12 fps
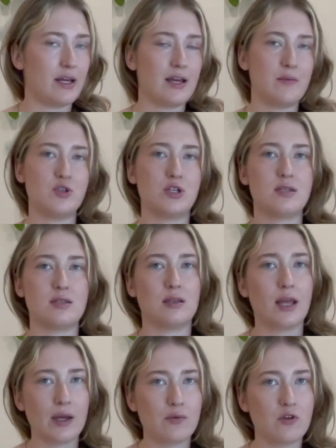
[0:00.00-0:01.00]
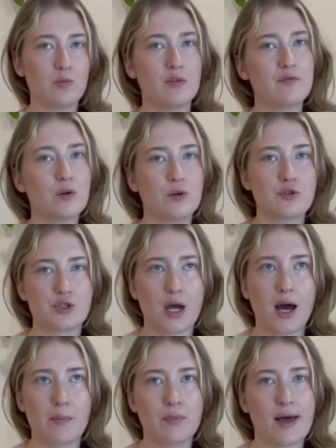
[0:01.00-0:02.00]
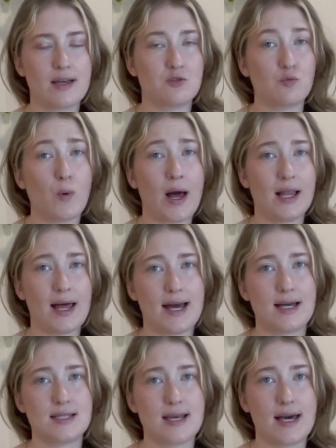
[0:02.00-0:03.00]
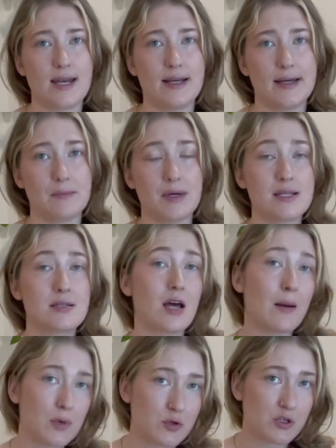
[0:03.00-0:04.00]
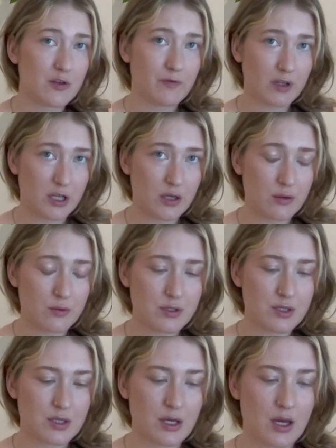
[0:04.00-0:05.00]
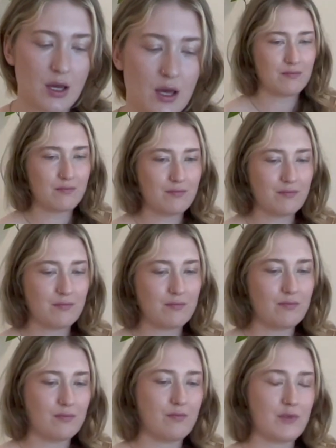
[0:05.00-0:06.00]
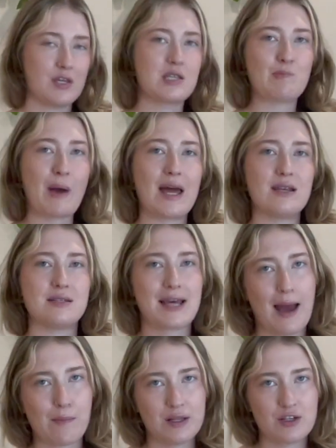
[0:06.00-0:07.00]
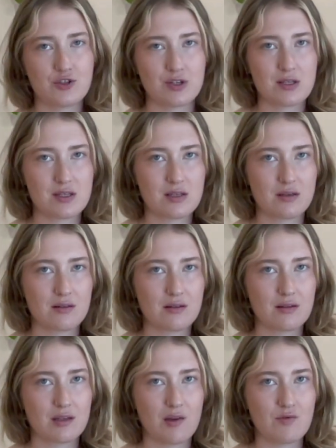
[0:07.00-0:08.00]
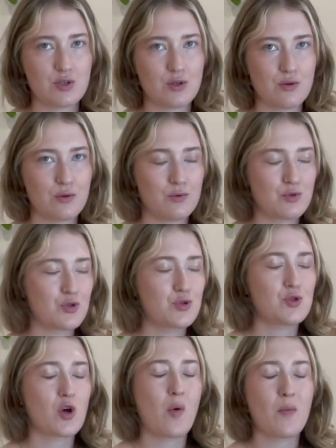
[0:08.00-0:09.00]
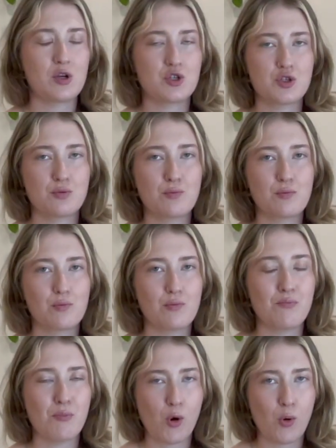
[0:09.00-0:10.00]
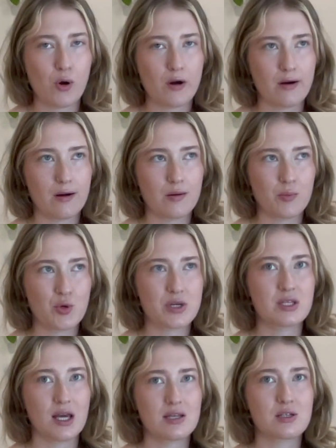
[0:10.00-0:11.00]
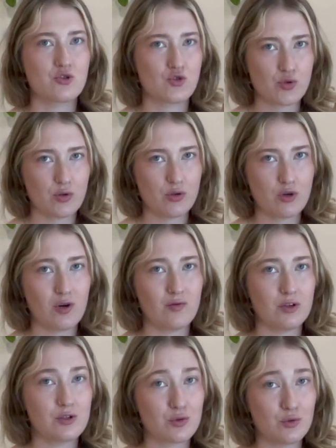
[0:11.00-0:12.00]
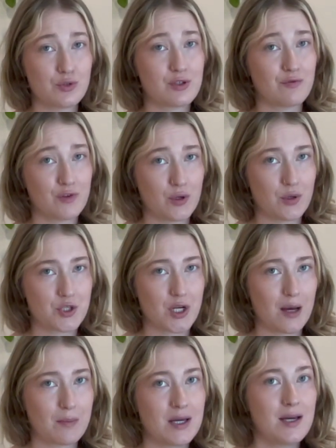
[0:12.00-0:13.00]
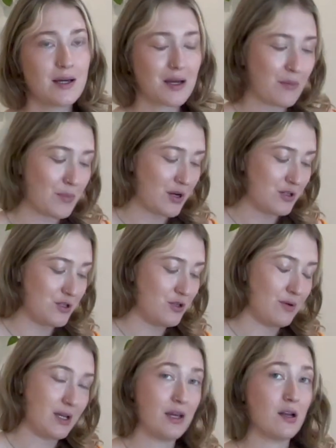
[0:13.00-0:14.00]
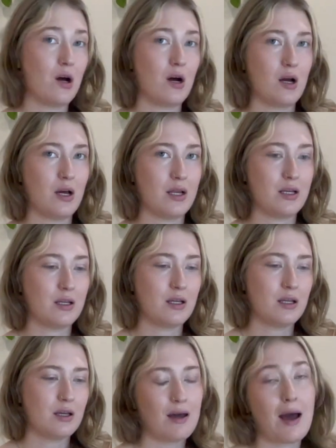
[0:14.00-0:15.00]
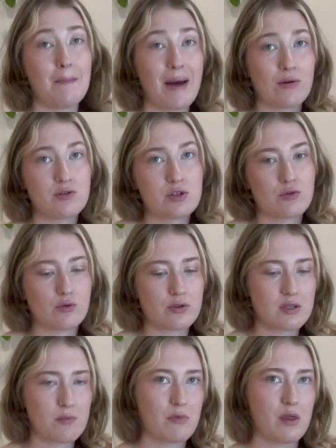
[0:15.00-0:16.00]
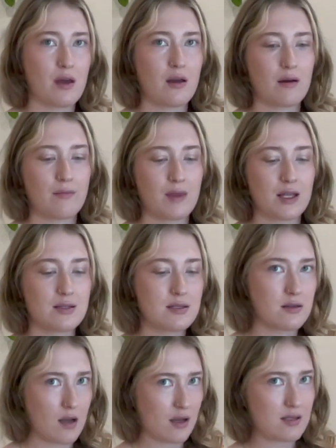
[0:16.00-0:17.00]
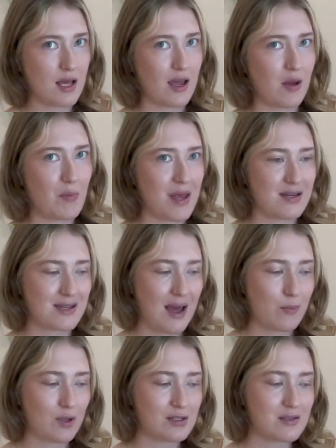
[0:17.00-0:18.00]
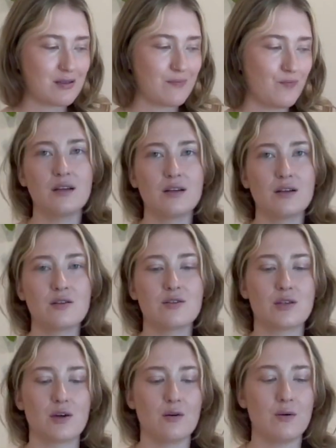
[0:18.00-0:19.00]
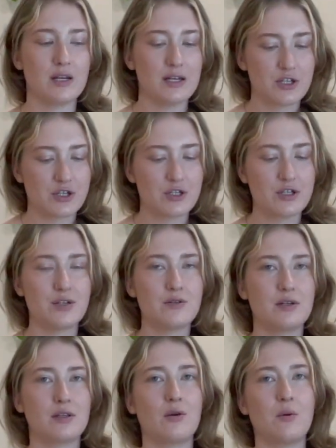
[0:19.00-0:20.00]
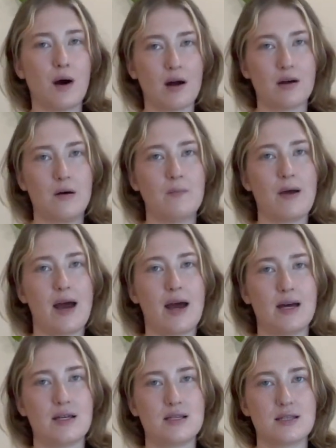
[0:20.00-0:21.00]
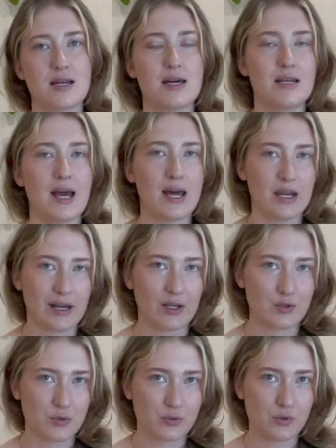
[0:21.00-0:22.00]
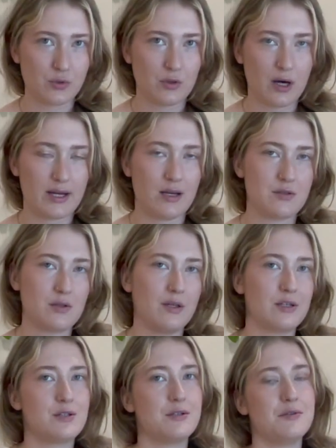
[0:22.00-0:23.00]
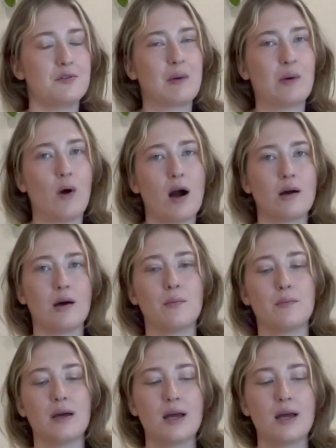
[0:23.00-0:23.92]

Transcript: images in Lightroom and Photoshop, as well as editing my stop motion videos. This pen tablet just gives you so much more precise control over the tools in Photoshop compared to doing it on a mouse or something that's not a pen tablet. So in addition to using the Wacom as an editing tool, I also like to use my Wacom